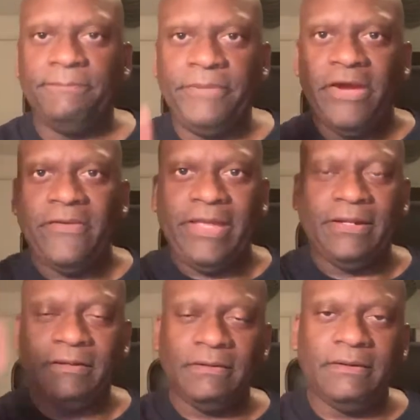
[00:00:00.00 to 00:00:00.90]

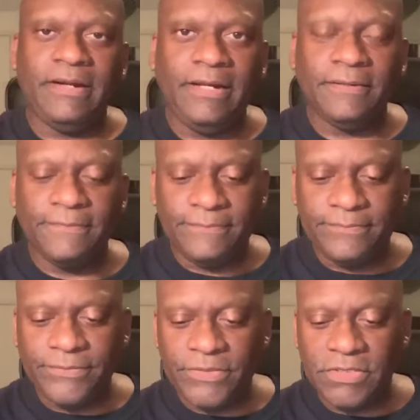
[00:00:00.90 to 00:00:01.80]
Period. All right.
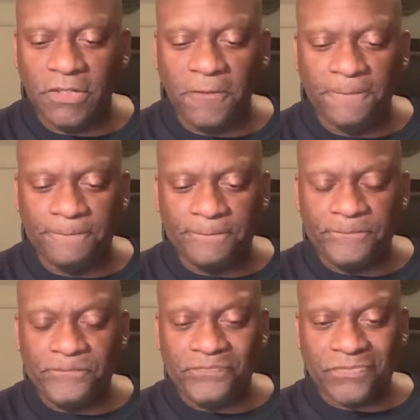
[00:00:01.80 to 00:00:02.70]
So,
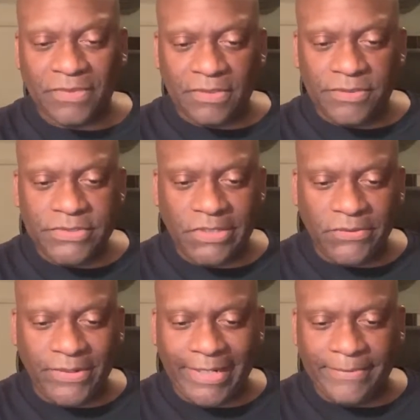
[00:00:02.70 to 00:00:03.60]

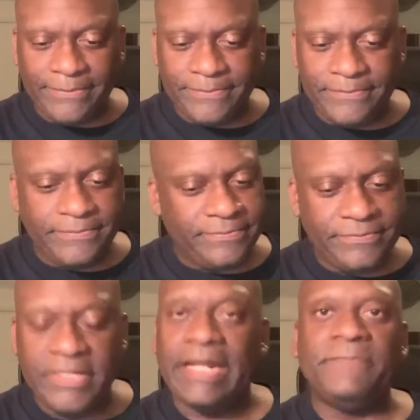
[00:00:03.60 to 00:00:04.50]
so I,
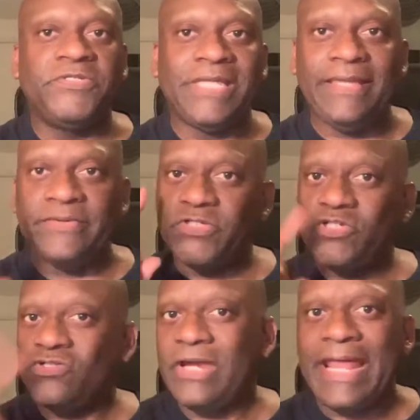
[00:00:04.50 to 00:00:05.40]
and I'm saying
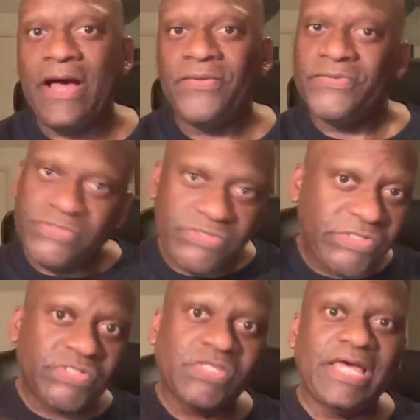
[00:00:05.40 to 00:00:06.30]
straight out,
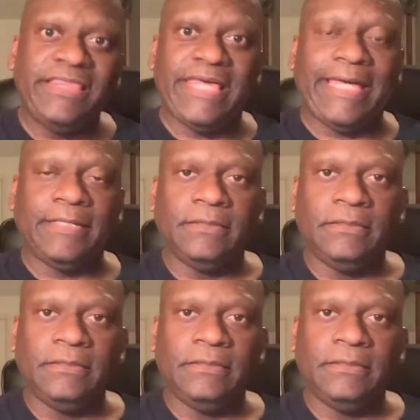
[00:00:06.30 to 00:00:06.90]
just like that.